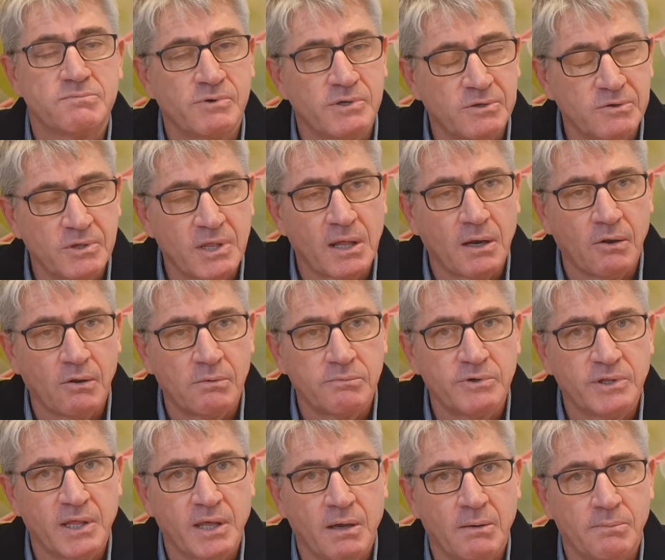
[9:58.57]
We do that a lot
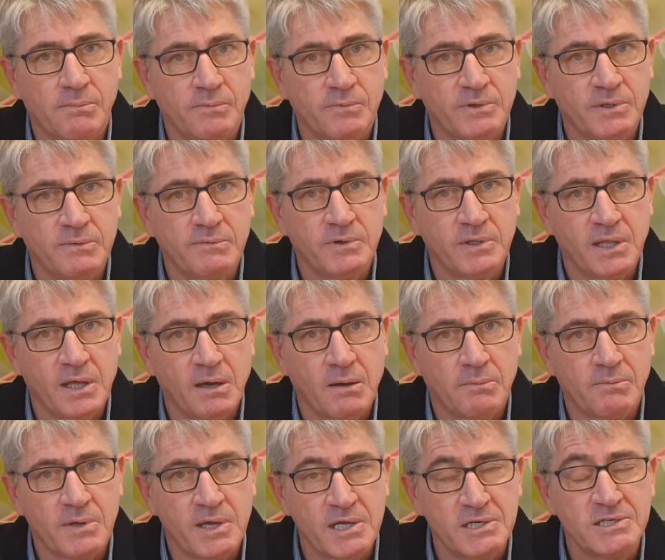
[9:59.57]
with our
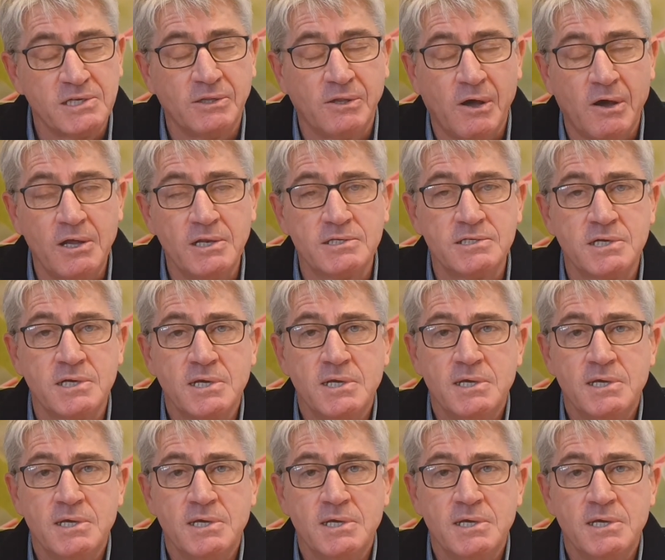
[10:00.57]
hedging lines,